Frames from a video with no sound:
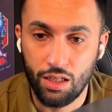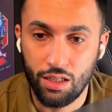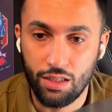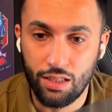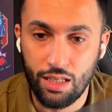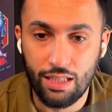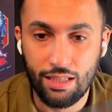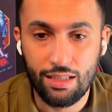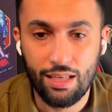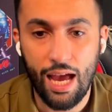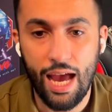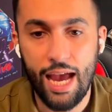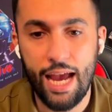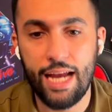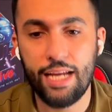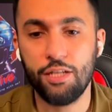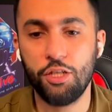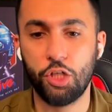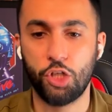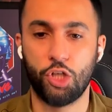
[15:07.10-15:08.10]
The
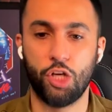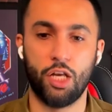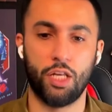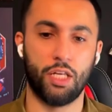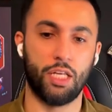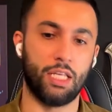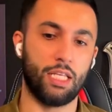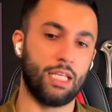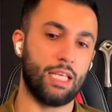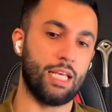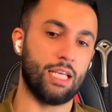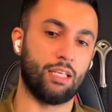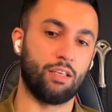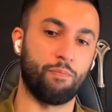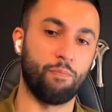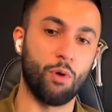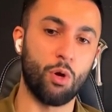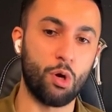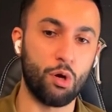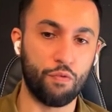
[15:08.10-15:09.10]
tension in this
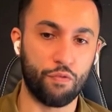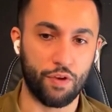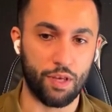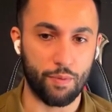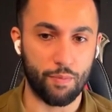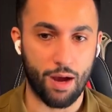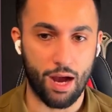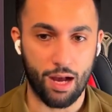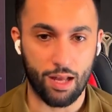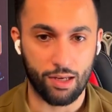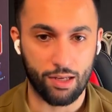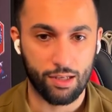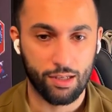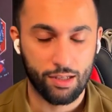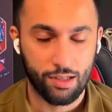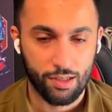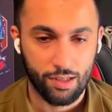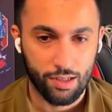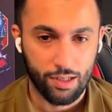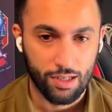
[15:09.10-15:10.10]
movie, man.
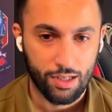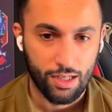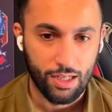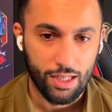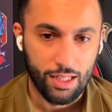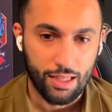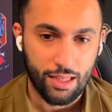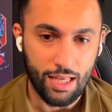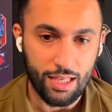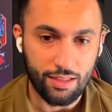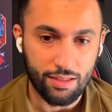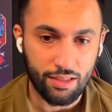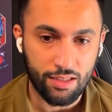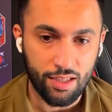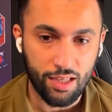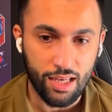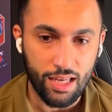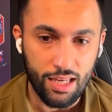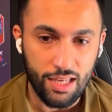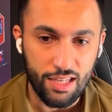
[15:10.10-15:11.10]
The
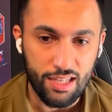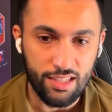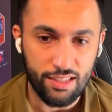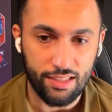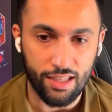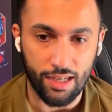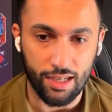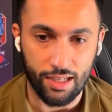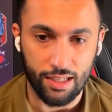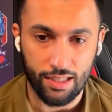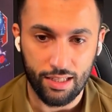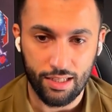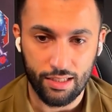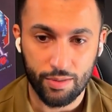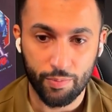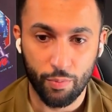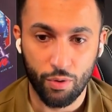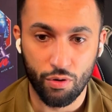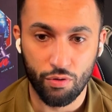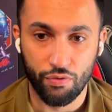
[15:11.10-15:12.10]
teasing in
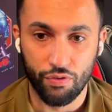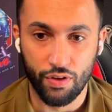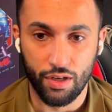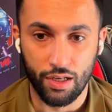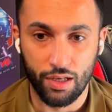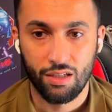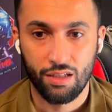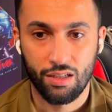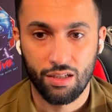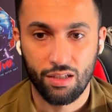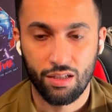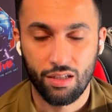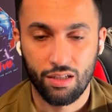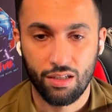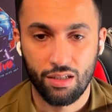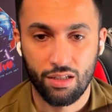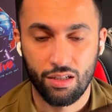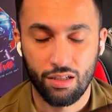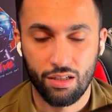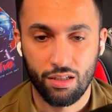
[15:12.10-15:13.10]
this movie.
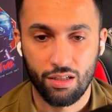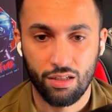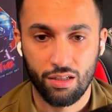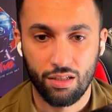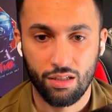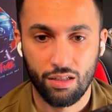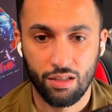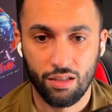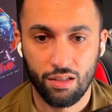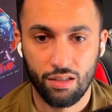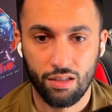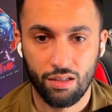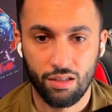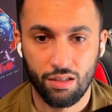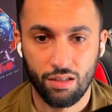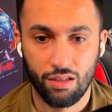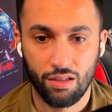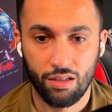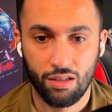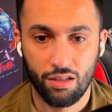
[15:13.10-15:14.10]
What if,
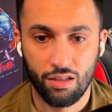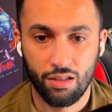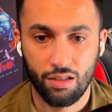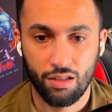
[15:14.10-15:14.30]
what if,